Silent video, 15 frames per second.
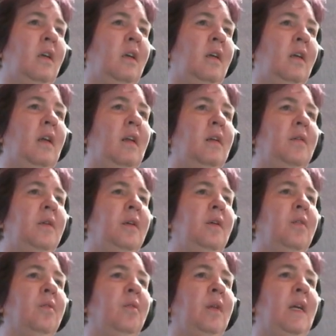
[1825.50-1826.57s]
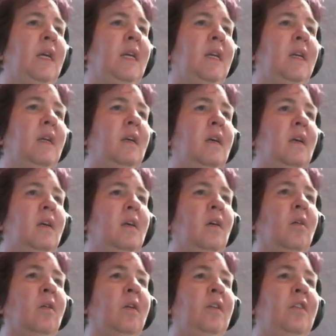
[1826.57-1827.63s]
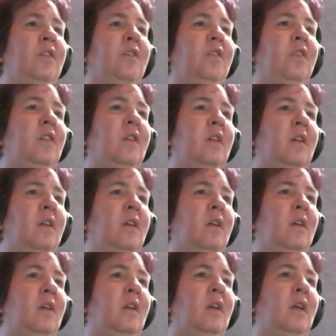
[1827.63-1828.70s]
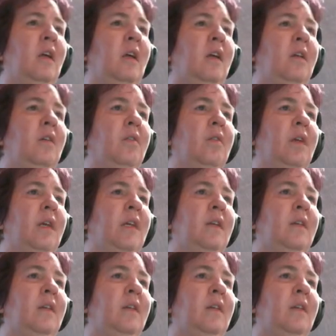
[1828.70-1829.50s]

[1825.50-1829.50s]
Yellow and green, or orange and green.